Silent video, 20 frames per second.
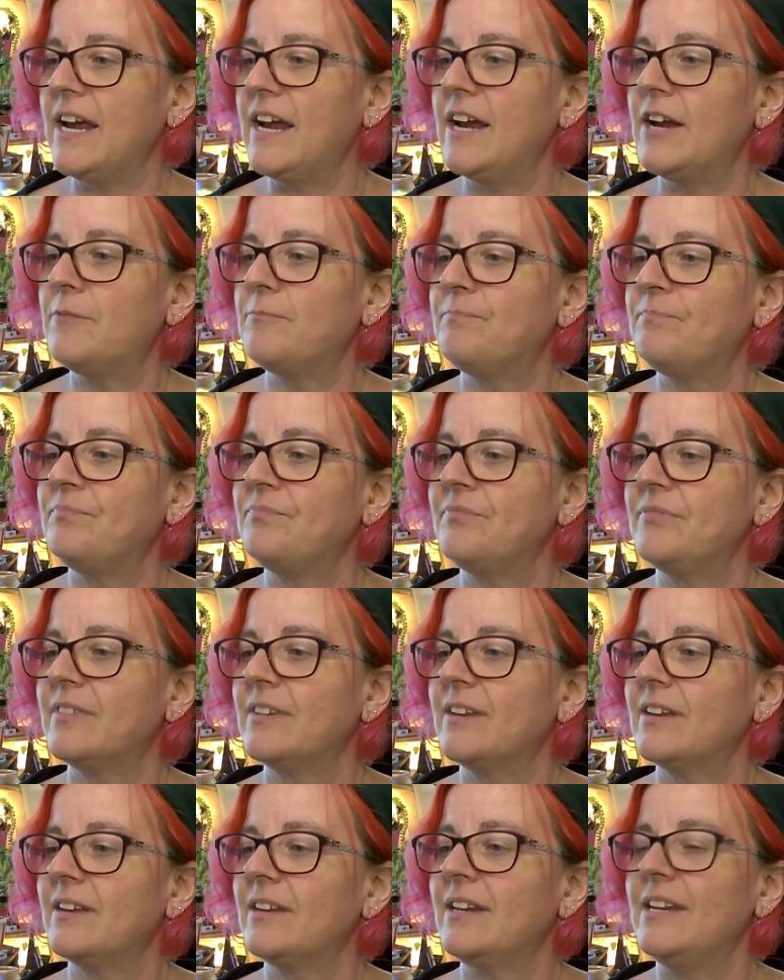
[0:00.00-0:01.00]
a
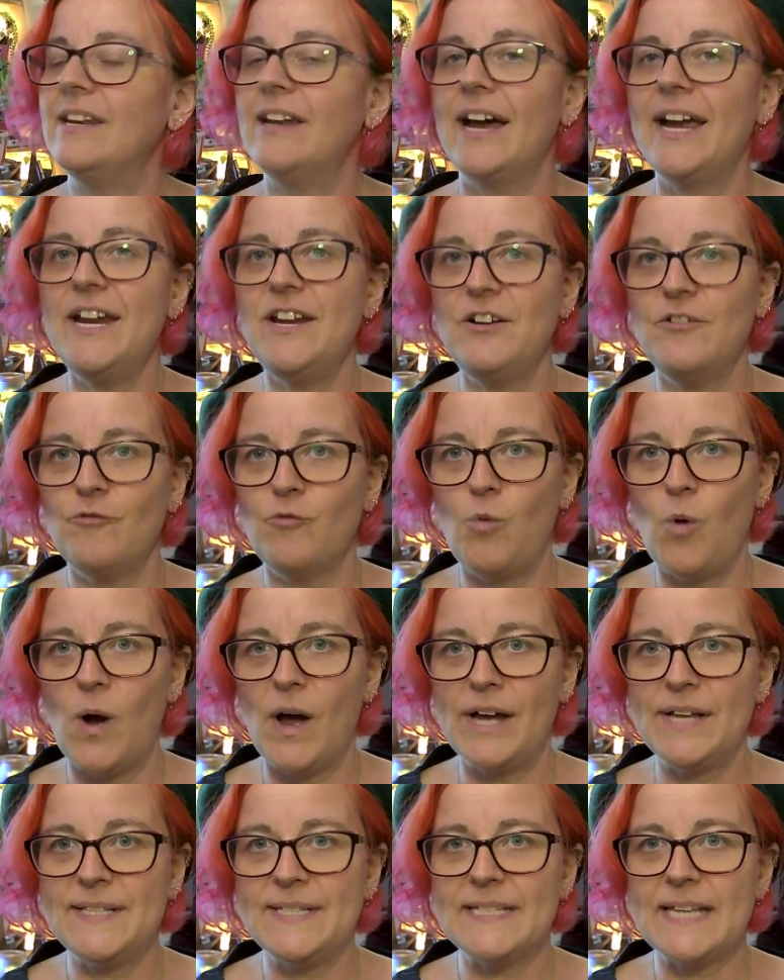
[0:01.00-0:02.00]
Knight of
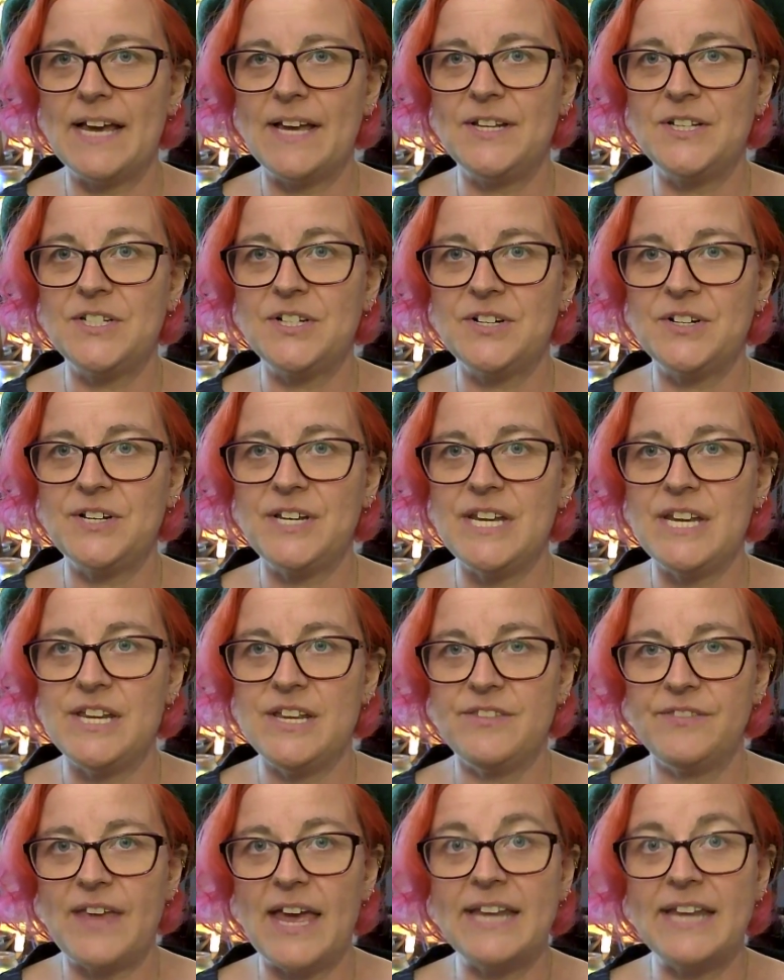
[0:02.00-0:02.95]
Wands underneath.